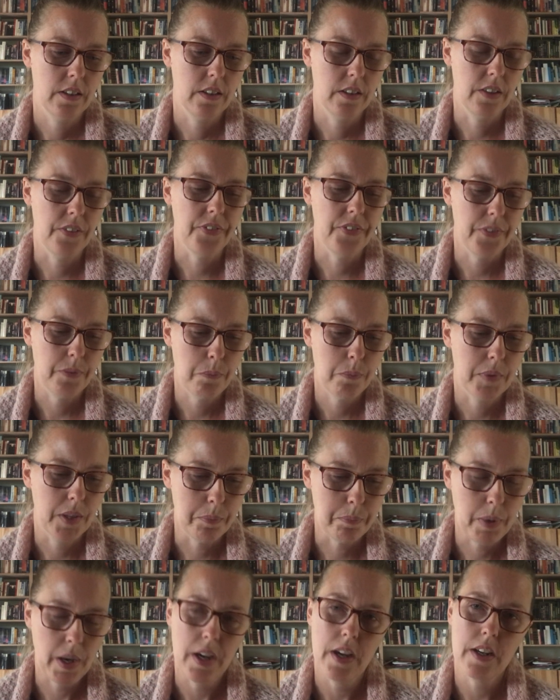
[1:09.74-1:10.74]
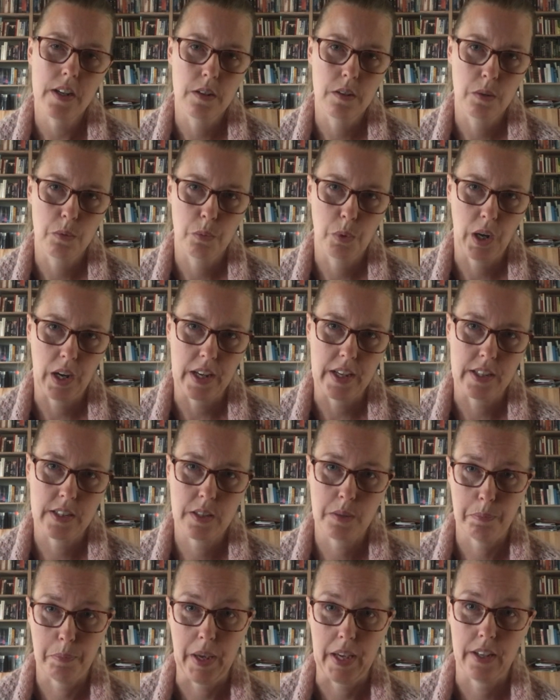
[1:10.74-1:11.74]
the pattern will
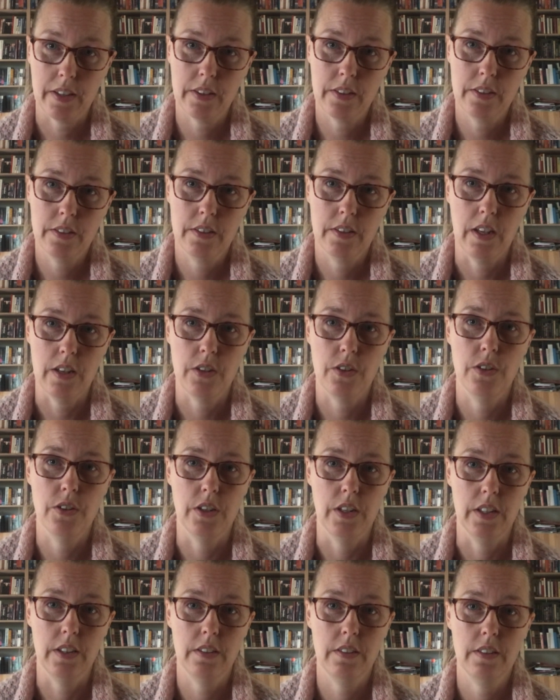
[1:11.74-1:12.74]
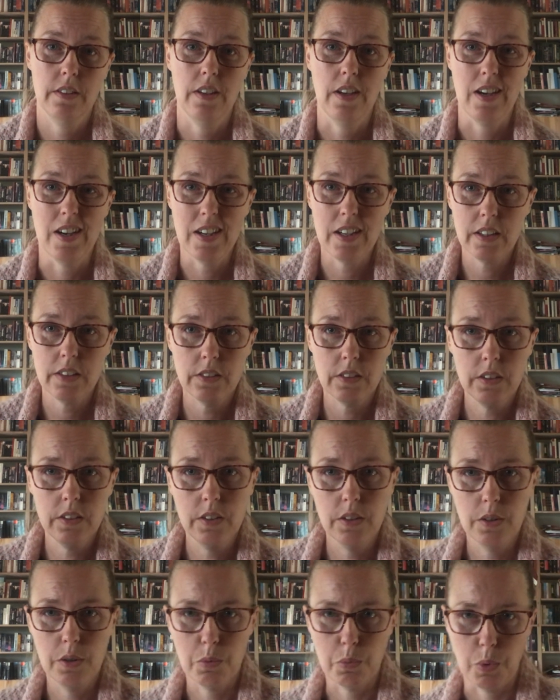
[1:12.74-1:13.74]
expect that you knit either
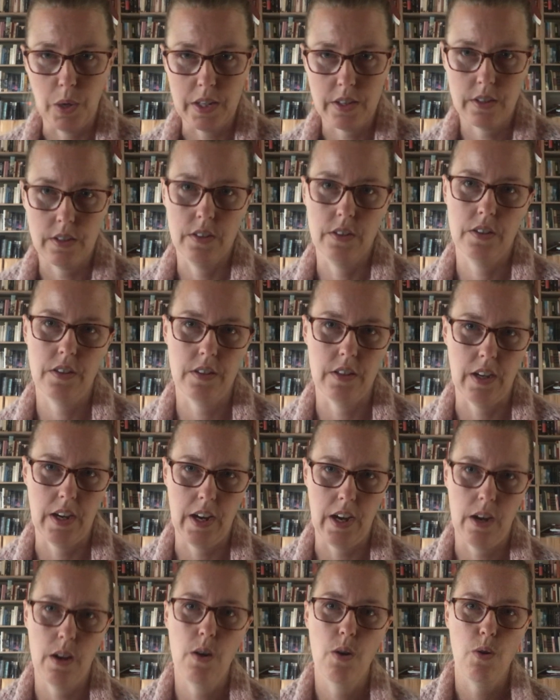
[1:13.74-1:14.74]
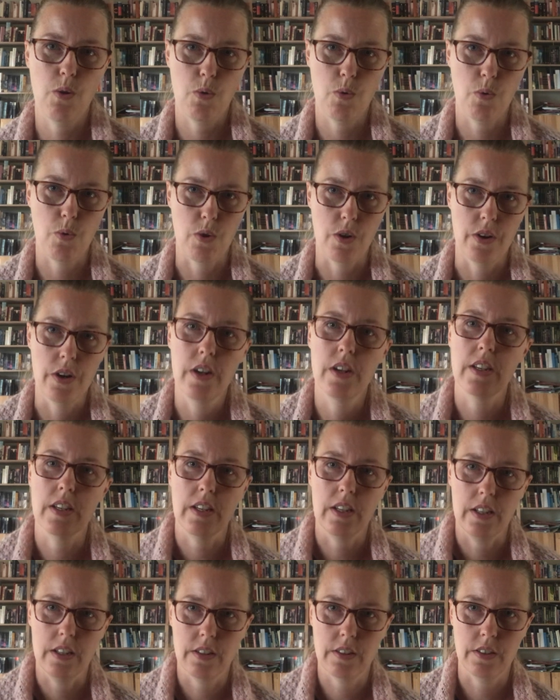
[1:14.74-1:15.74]
Western style or
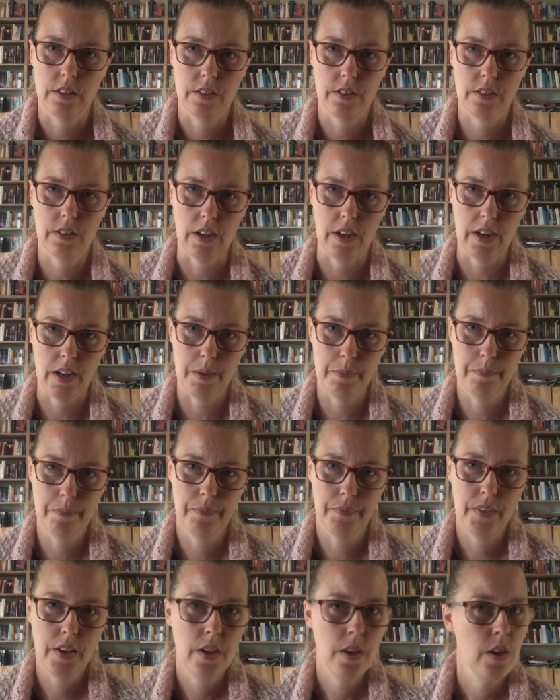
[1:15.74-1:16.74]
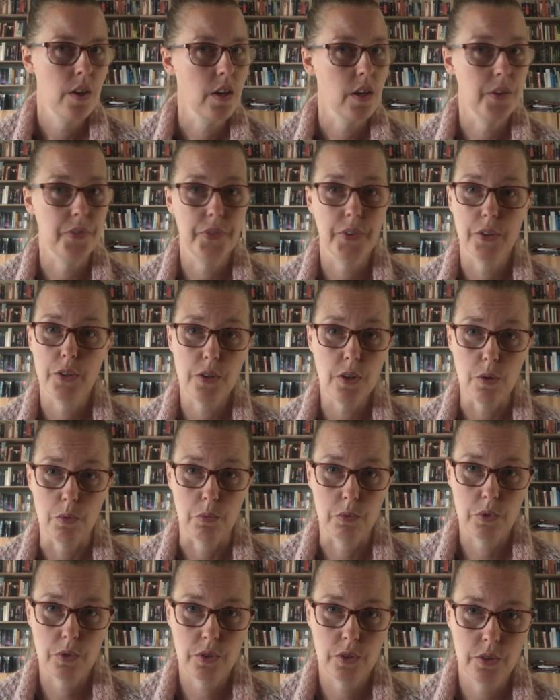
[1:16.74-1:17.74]
Eastern style. If you
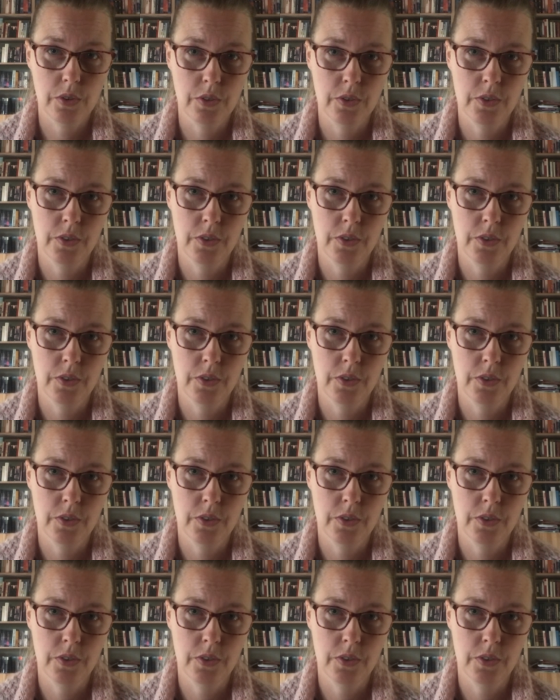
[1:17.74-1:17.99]
don't,